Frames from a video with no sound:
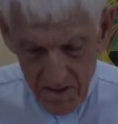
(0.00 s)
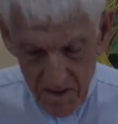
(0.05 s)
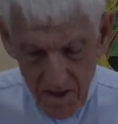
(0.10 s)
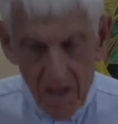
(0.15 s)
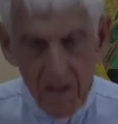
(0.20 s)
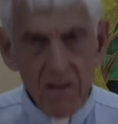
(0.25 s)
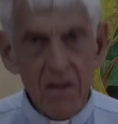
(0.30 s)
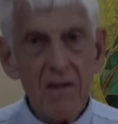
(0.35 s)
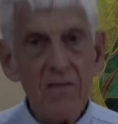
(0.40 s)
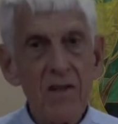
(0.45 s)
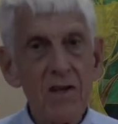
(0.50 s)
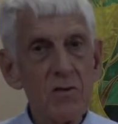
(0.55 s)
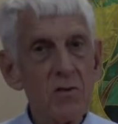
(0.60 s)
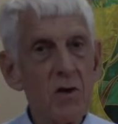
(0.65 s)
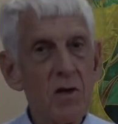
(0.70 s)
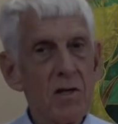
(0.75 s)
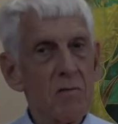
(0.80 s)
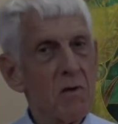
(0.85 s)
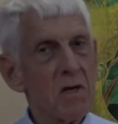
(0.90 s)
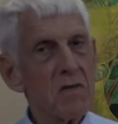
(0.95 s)
I think that's
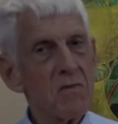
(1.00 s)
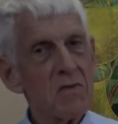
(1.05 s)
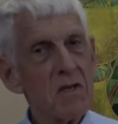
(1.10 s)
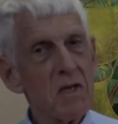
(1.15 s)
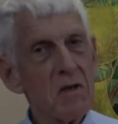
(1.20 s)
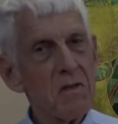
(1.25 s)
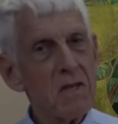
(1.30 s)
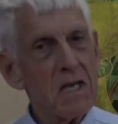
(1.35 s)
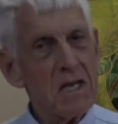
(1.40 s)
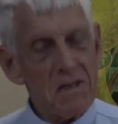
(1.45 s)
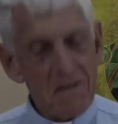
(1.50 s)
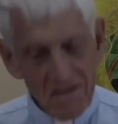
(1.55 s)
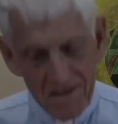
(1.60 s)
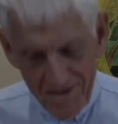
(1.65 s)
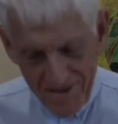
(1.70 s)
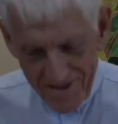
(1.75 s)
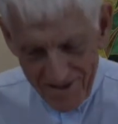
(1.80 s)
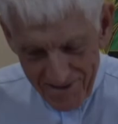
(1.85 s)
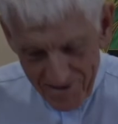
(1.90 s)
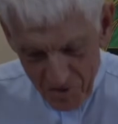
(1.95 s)
all I want to say on that.
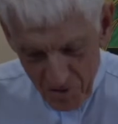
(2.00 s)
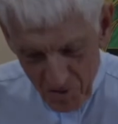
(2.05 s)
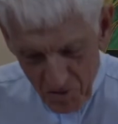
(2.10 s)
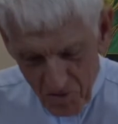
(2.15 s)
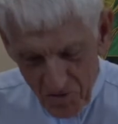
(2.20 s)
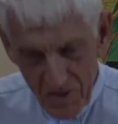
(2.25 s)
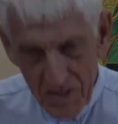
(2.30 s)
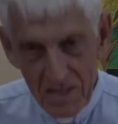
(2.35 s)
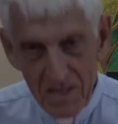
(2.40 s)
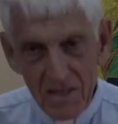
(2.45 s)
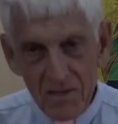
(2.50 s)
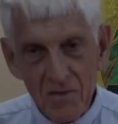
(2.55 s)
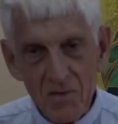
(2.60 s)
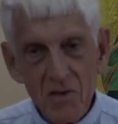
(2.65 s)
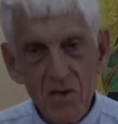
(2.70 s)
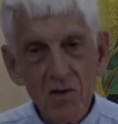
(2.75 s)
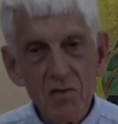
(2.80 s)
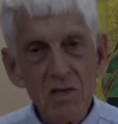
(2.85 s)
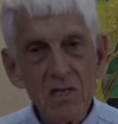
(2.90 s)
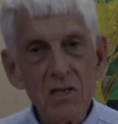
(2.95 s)
So let's
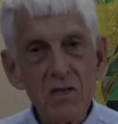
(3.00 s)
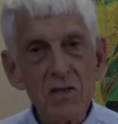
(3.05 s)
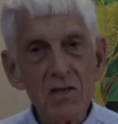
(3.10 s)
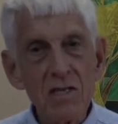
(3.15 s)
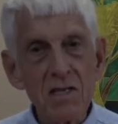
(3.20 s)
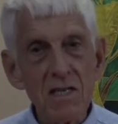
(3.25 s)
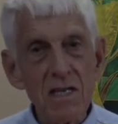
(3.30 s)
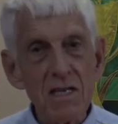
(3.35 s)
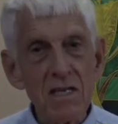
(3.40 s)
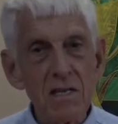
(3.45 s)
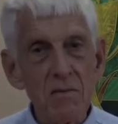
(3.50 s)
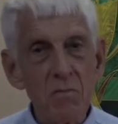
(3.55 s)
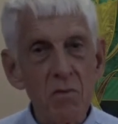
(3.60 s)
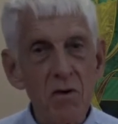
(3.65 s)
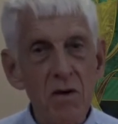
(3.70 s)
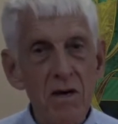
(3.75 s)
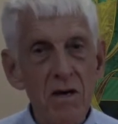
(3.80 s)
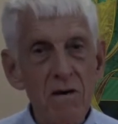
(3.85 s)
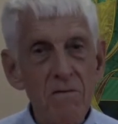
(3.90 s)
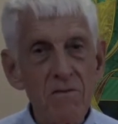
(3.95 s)
go into the daily
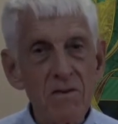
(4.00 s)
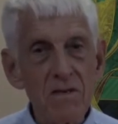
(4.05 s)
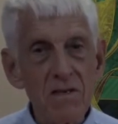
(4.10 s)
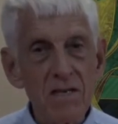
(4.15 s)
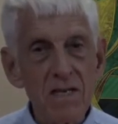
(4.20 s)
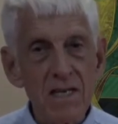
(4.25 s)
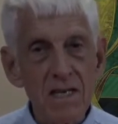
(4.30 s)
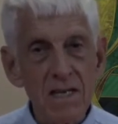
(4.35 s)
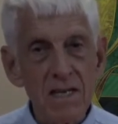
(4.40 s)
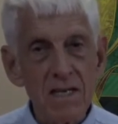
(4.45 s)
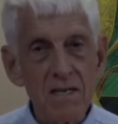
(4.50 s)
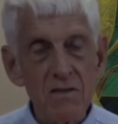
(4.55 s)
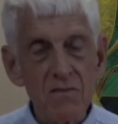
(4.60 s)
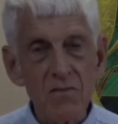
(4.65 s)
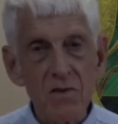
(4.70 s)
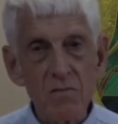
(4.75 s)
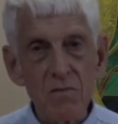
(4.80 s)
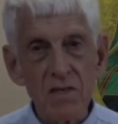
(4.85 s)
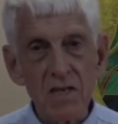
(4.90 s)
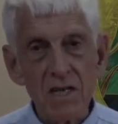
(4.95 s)
prayer for today. It's
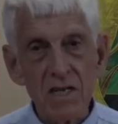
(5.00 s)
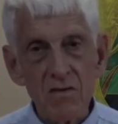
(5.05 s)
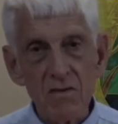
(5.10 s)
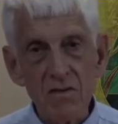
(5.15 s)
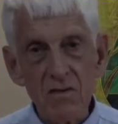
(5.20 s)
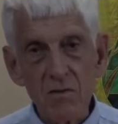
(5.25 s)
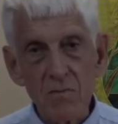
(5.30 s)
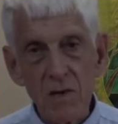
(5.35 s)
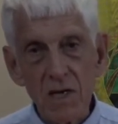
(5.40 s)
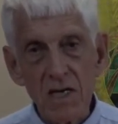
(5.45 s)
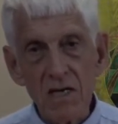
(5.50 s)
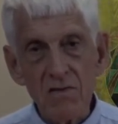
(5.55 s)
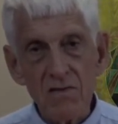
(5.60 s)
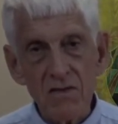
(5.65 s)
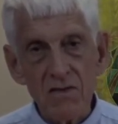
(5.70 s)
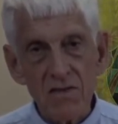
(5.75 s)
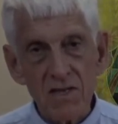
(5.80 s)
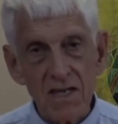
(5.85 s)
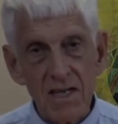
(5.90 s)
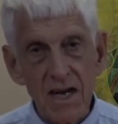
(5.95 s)
from Sacred Space.
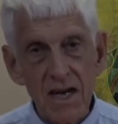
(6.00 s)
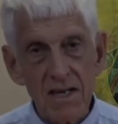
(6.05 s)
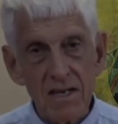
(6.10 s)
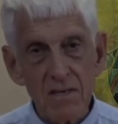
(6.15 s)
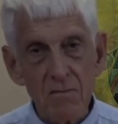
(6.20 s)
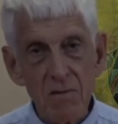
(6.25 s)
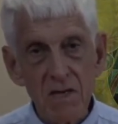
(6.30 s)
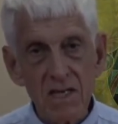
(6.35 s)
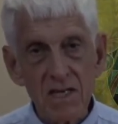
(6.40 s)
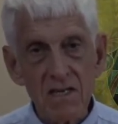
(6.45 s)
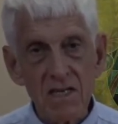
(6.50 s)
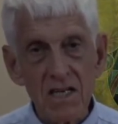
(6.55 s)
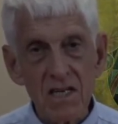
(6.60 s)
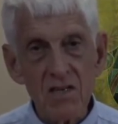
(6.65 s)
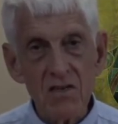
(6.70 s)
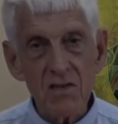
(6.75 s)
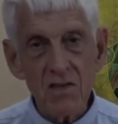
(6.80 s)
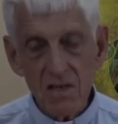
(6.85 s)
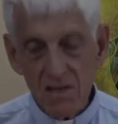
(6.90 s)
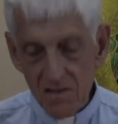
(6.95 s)
It's a guided
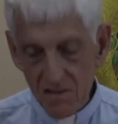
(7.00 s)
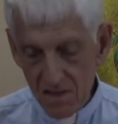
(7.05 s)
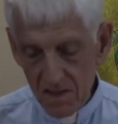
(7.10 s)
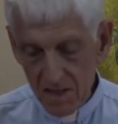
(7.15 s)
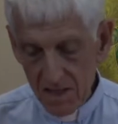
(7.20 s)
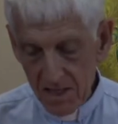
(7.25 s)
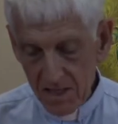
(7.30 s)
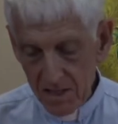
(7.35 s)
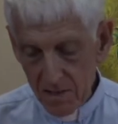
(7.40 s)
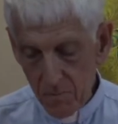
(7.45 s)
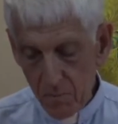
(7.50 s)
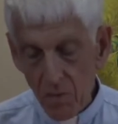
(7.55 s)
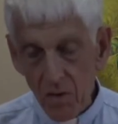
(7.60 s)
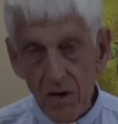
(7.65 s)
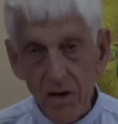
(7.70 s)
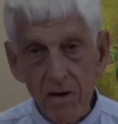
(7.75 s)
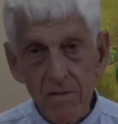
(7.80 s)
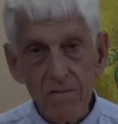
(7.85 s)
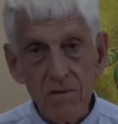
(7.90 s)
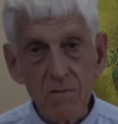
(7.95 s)
meditation. It's the daily
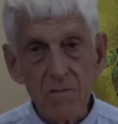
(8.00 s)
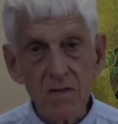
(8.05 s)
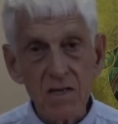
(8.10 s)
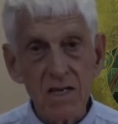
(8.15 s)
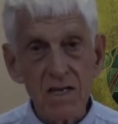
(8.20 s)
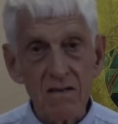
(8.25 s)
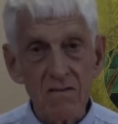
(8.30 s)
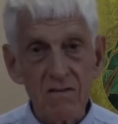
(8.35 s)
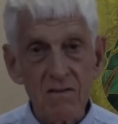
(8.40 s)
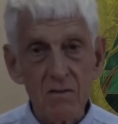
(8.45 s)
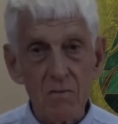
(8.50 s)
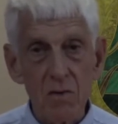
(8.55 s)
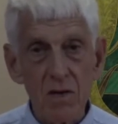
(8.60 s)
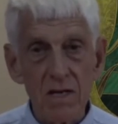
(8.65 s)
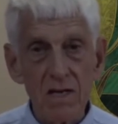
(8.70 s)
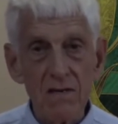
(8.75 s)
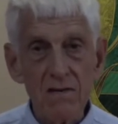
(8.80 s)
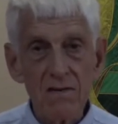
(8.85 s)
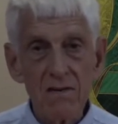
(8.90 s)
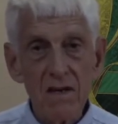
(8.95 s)
prayer from Sacred
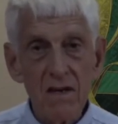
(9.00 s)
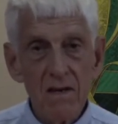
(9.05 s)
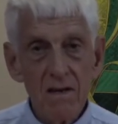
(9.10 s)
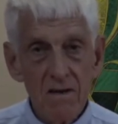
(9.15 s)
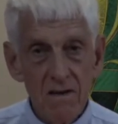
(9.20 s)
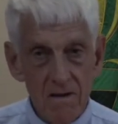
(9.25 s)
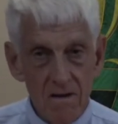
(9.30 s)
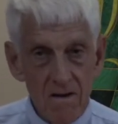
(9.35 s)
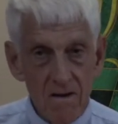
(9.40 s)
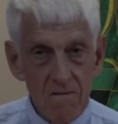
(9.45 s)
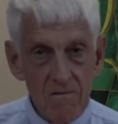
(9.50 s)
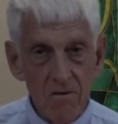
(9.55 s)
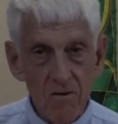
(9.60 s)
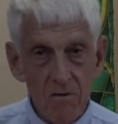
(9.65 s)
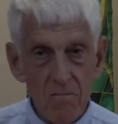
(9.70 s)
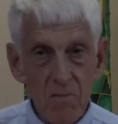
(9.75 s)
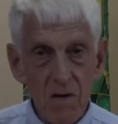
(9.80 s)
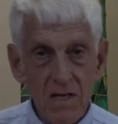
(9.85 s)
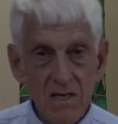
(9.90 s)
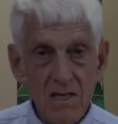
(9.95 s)
Space for
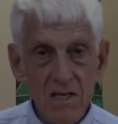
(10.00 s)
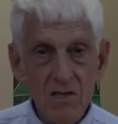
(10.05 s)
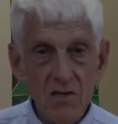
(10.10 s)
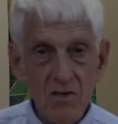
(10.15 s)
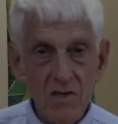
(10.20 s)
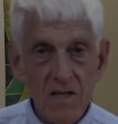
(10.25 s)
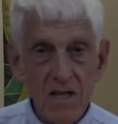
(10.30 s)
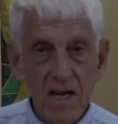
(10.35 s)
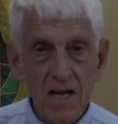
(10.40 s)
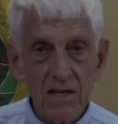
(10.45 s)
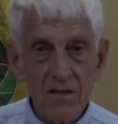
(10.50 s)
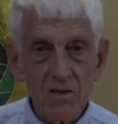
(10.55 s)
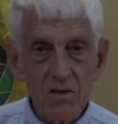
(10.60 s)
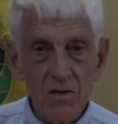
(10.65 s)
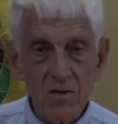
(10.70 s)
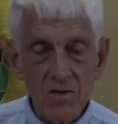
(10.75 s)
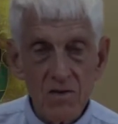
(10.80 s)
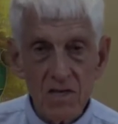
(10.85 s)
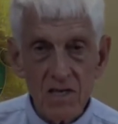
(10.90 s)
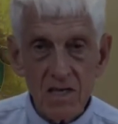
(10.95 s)
Monday, July
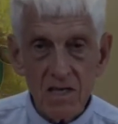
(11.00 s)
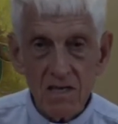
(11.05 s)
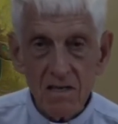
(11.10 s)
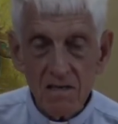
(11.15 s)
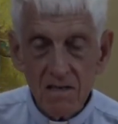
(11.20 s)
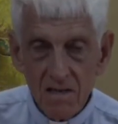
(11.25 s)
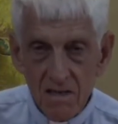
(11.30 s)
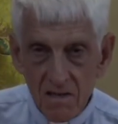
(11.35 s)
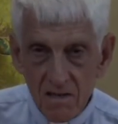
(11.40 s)
13.